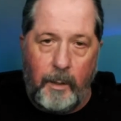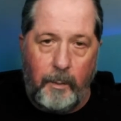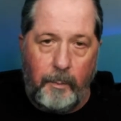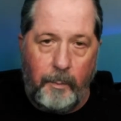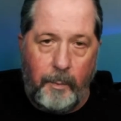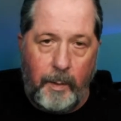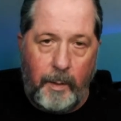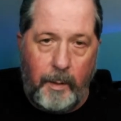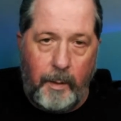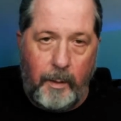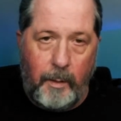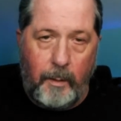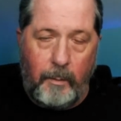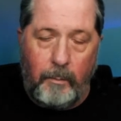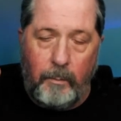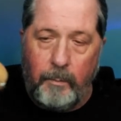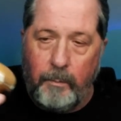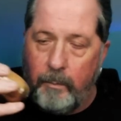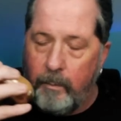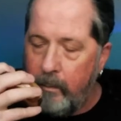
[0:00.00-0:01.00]
But
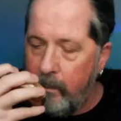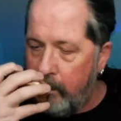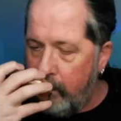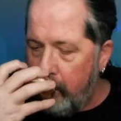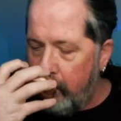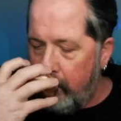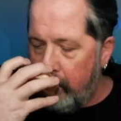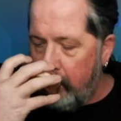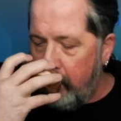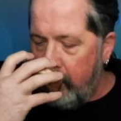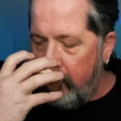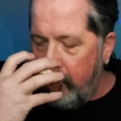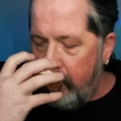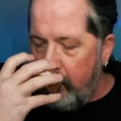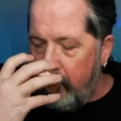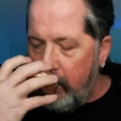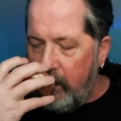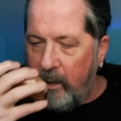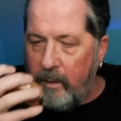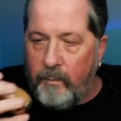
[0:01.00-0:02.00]

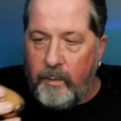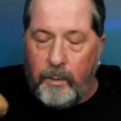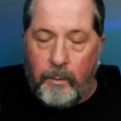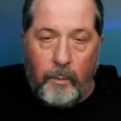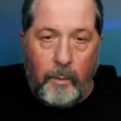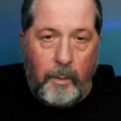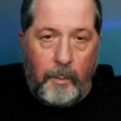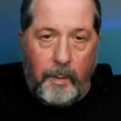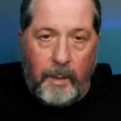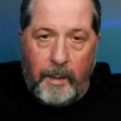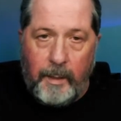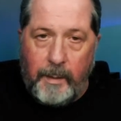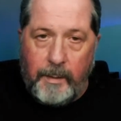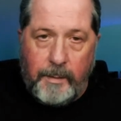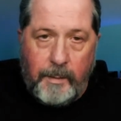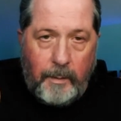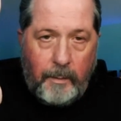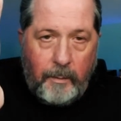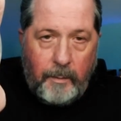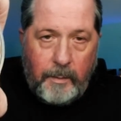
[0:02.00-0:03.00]
even through the
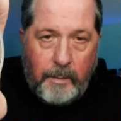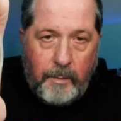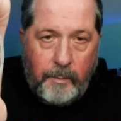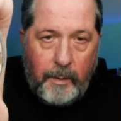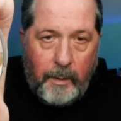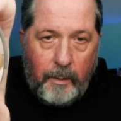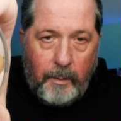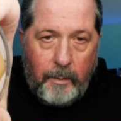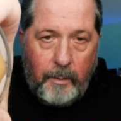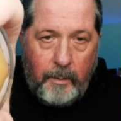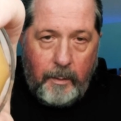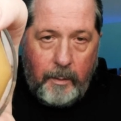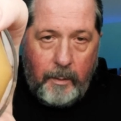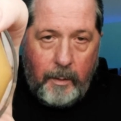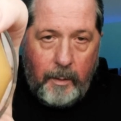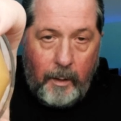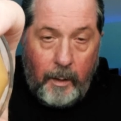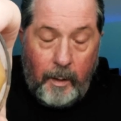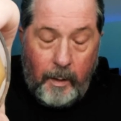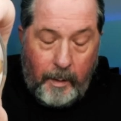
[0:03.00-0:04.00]
plastic you can smell it.
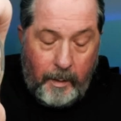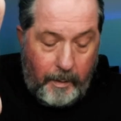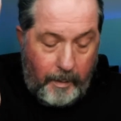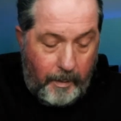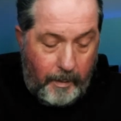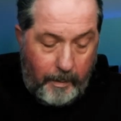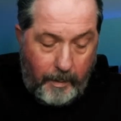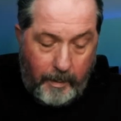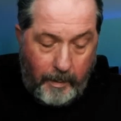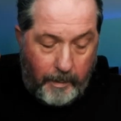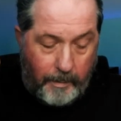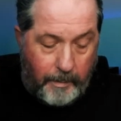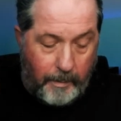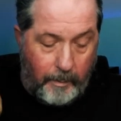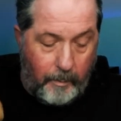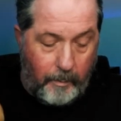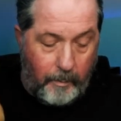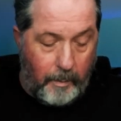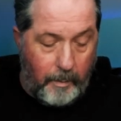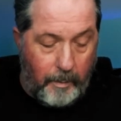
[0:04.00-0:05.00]
I tell
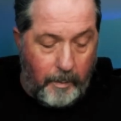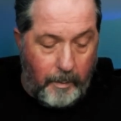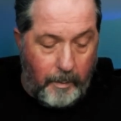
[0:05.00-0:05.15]
you what,